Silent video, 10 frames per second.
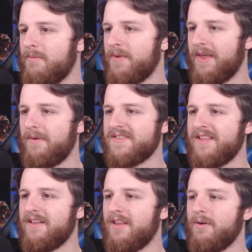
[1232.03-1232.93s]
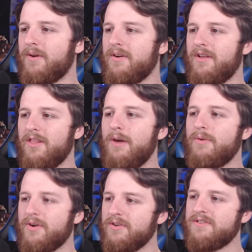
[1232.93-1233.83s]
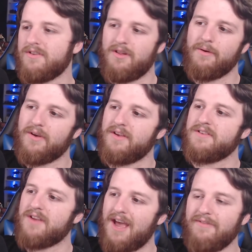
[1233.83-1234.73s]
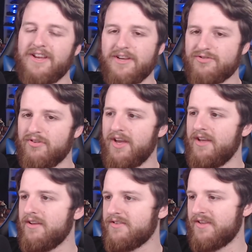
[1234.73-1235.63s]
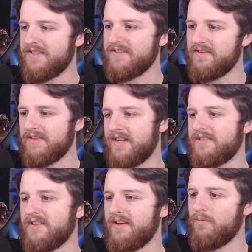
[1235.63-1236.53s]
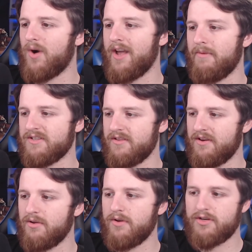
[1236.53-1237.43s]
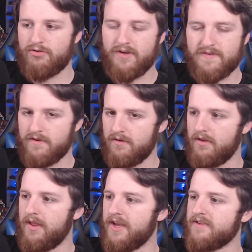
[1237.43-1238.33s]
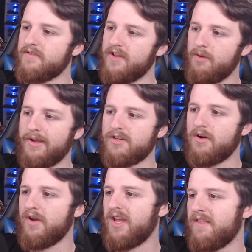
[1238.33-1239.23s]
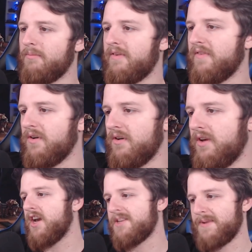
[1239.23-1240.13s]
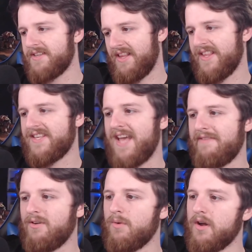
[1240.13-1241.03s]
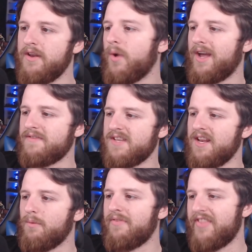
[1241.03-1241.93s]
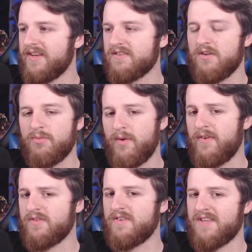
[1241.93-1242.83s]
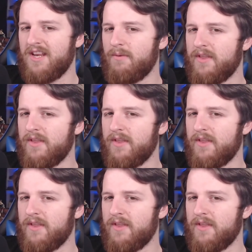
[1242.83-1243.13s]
But then we've seen the Locust heavy destroyer. So this is essentially what I imagine the new destroyer is going to look like. So a little bit chunkier than before, especially this heavy one. We have seen it with this gun, but we've also seen it with